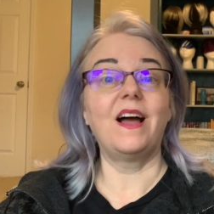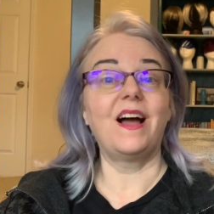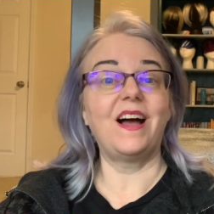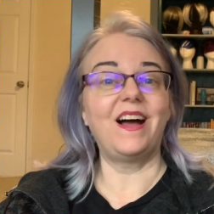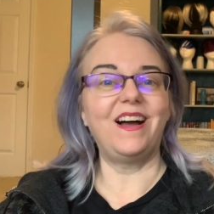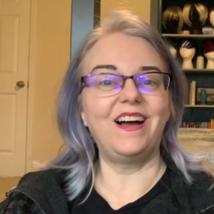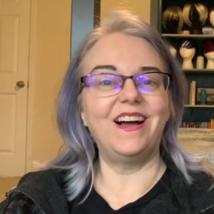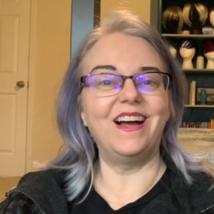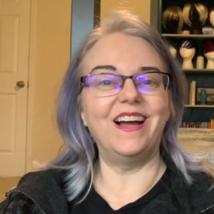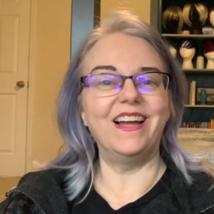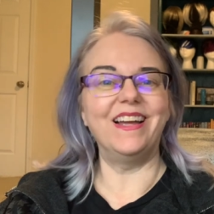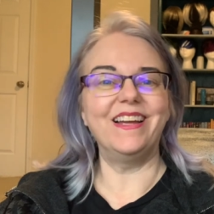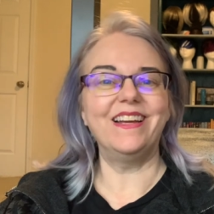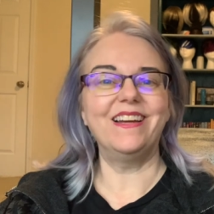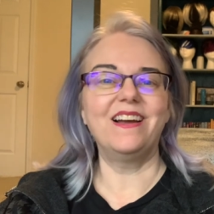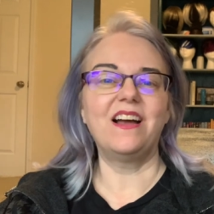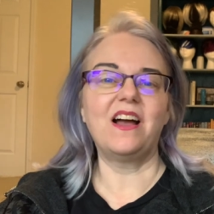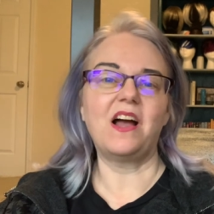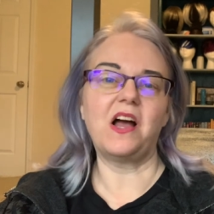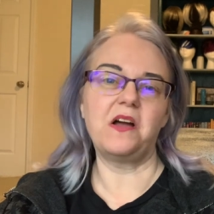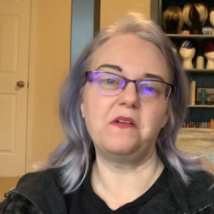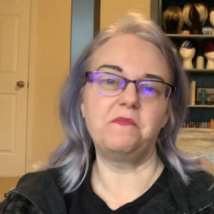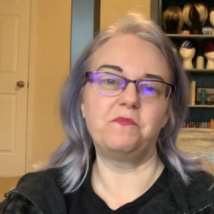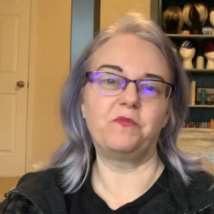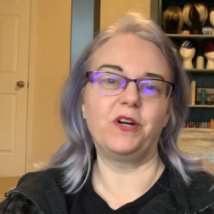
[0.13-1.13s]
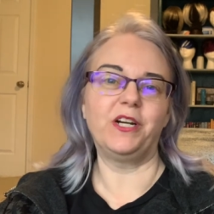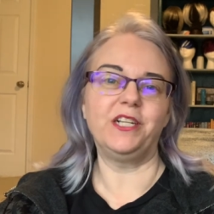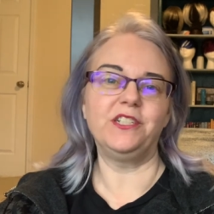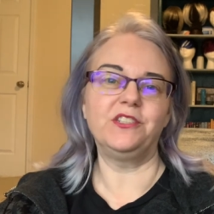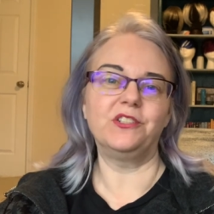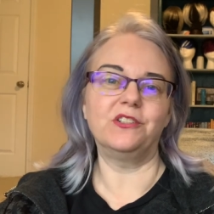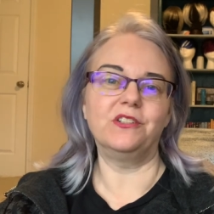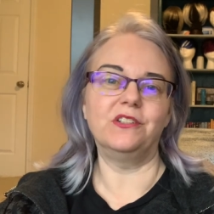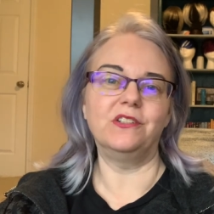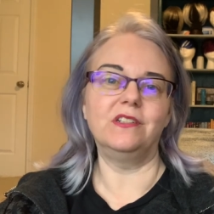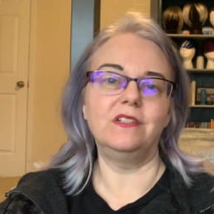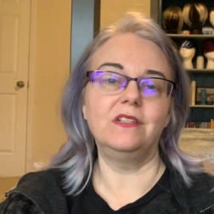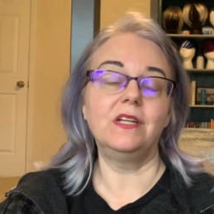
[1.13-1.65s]
Hi, I'm
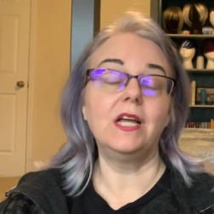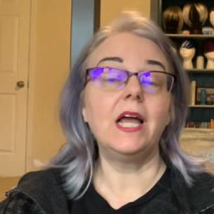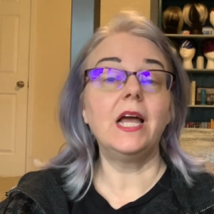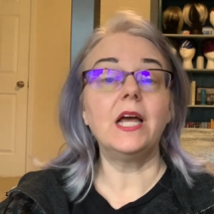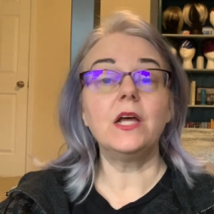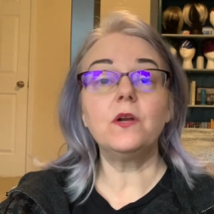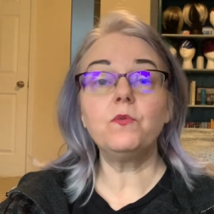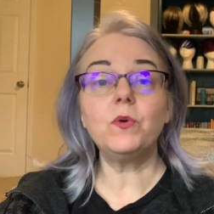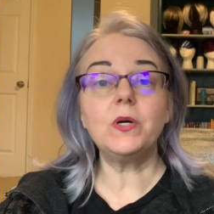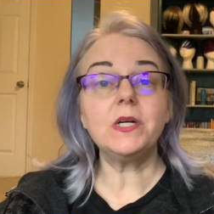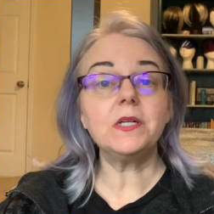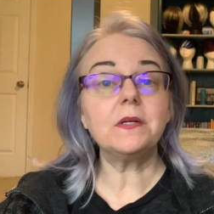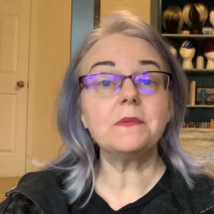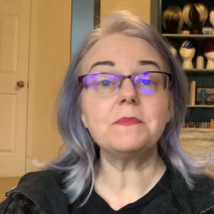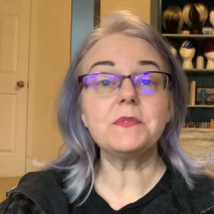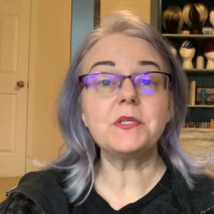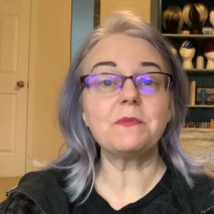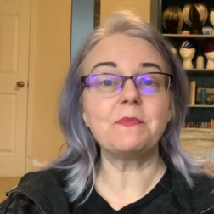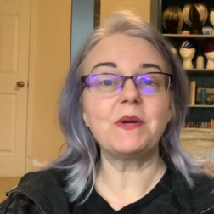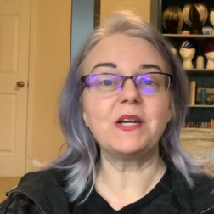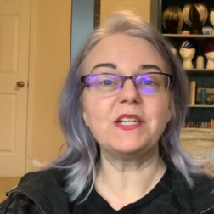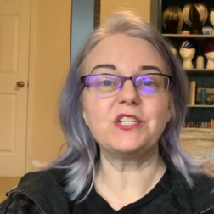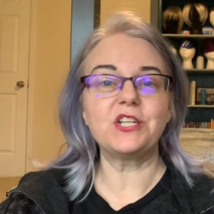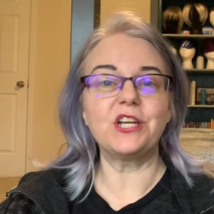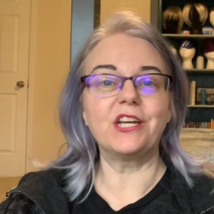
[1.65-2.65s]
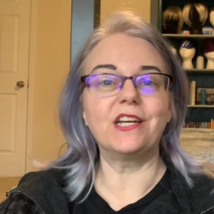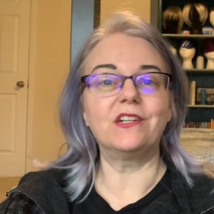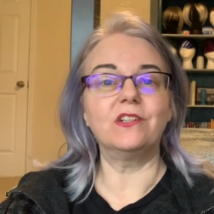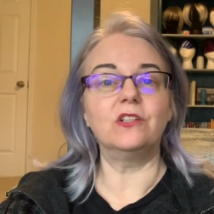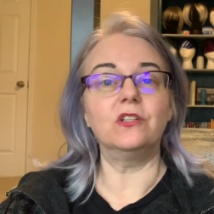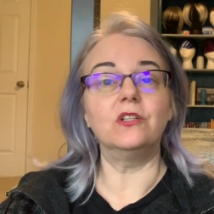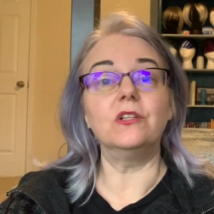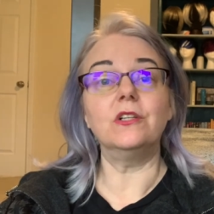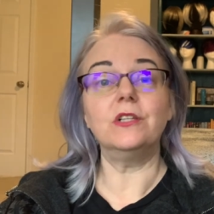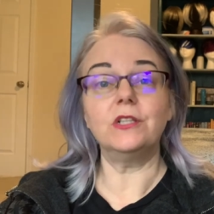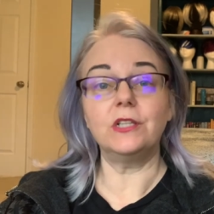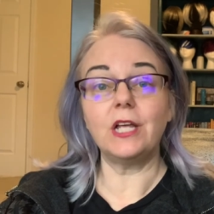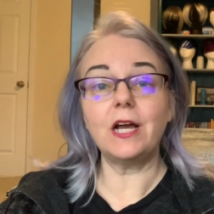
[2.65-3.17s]
Rachel, and welcome to my
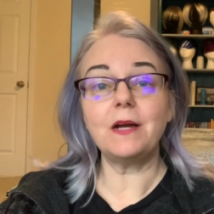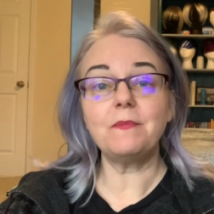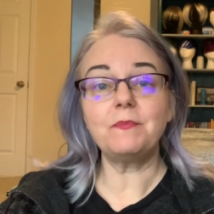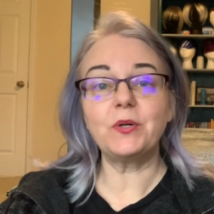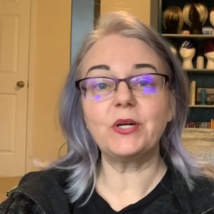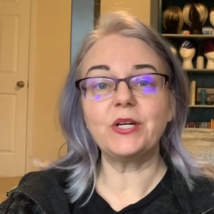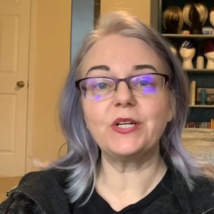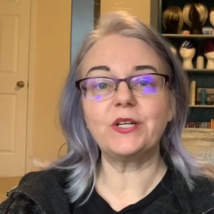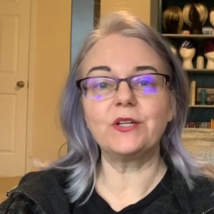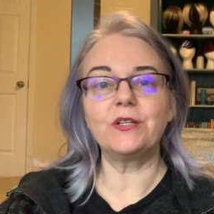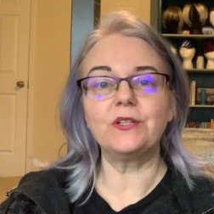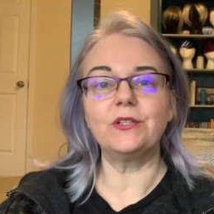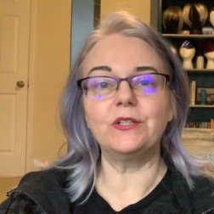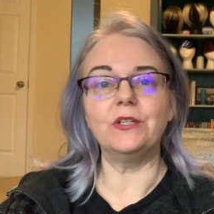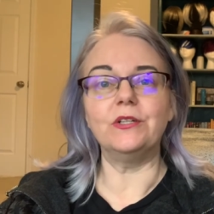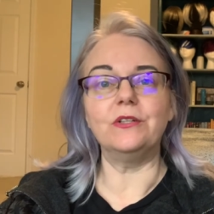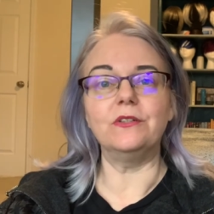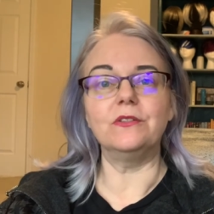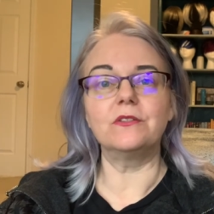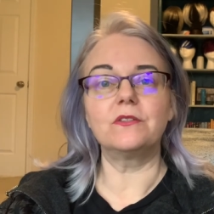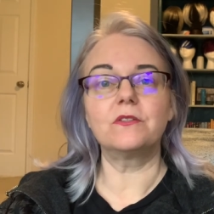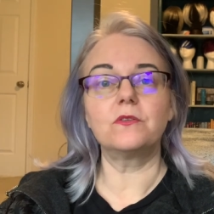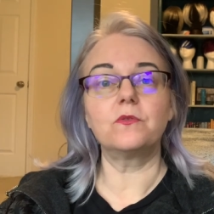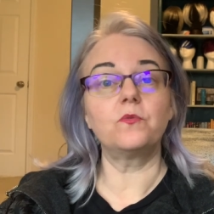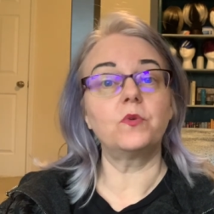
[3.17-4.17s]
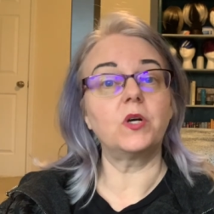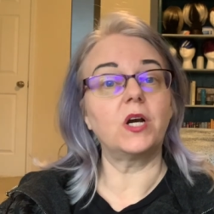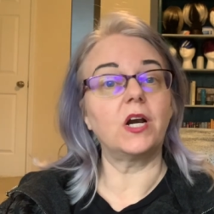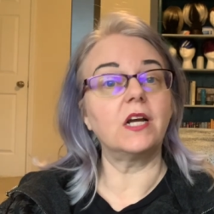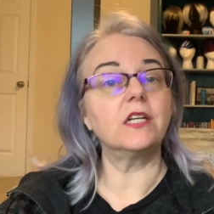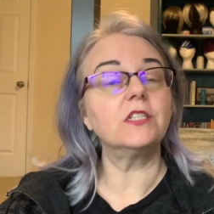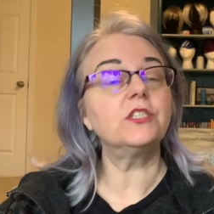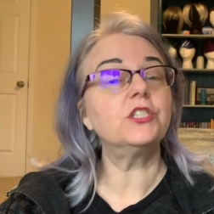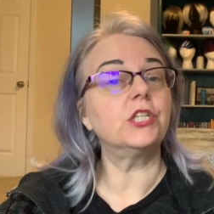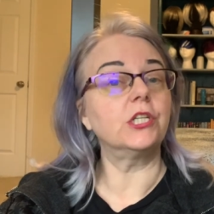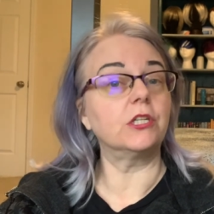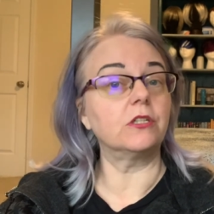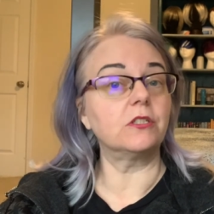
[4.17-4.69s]
channel, La Bricoleuse, where I
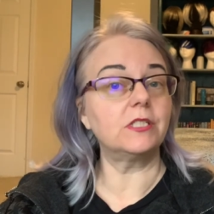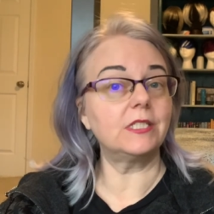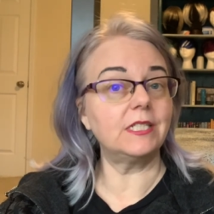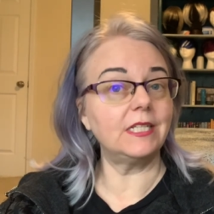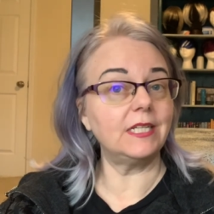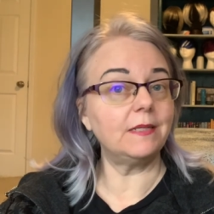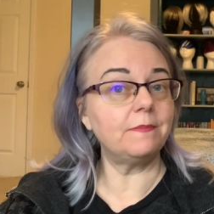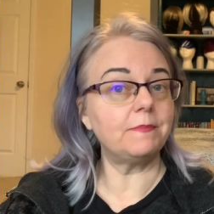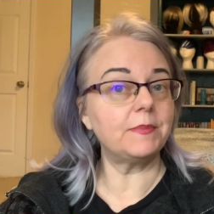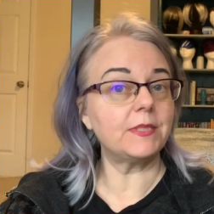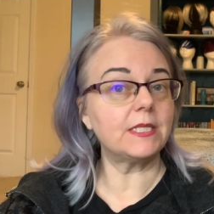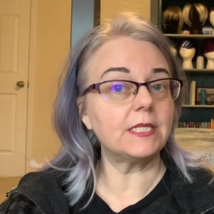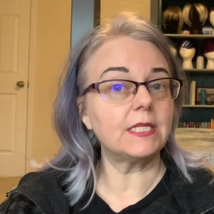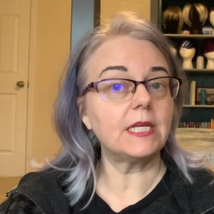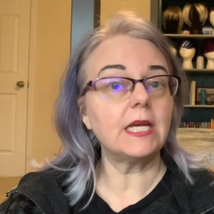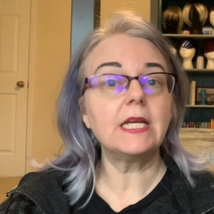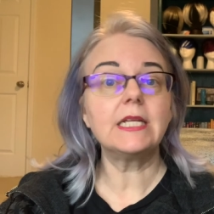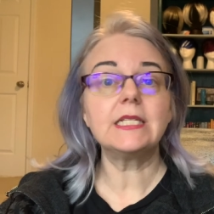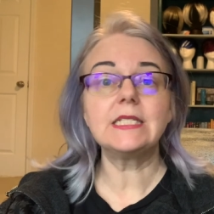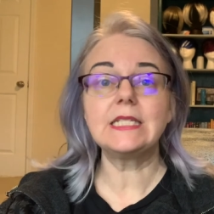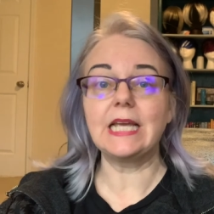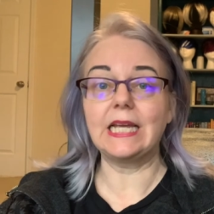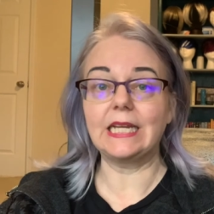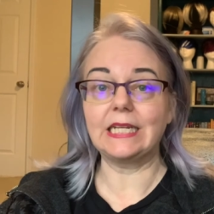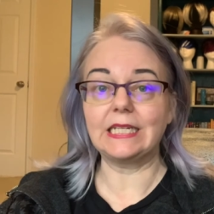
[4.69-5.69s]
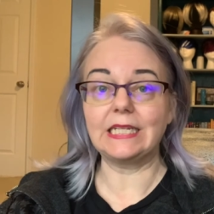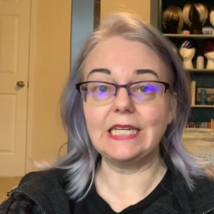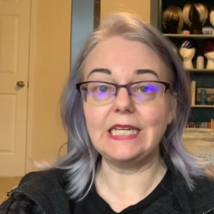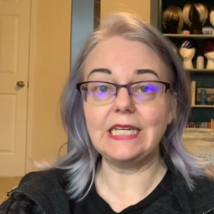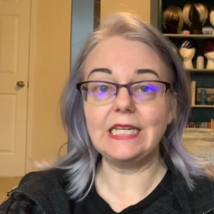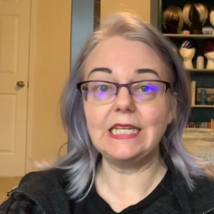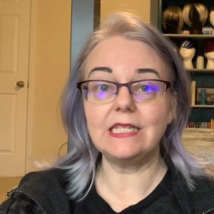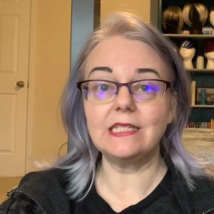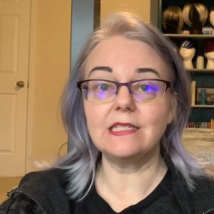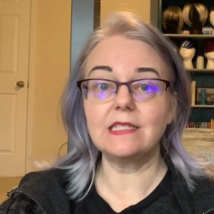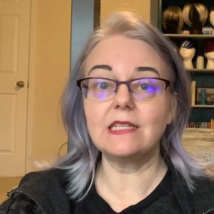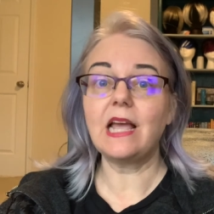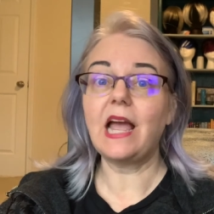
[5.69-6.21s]
share tips,
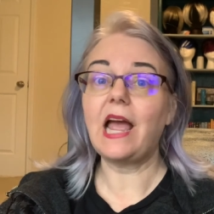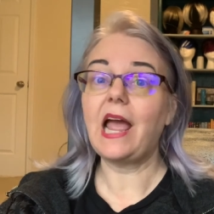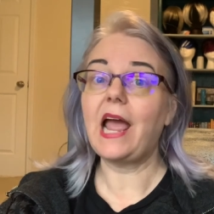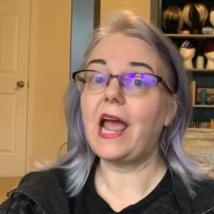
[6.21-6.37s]
techniques,